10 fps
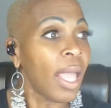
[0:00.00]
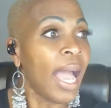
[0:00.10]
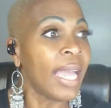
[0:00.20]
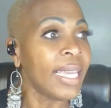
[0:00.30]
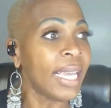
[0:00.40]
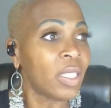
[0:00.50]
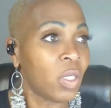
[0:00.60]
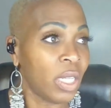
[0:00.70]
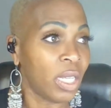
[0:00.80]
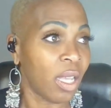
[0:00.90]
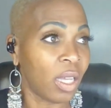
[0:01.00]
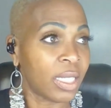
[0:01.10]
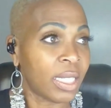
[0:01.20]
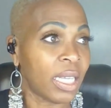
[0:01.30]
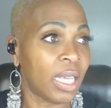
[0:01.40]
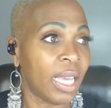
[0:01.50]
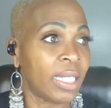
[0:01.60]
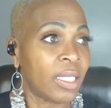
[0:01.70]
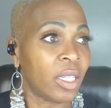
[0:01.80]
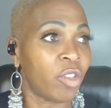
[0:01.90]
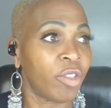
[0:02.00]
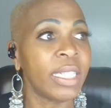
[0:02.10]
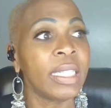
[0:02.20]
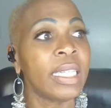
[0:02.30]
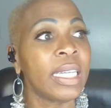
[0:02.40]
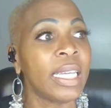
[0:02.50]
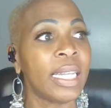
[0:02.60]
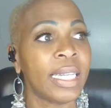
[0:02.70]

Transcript: Ieso Detox Tea. It's the green tea.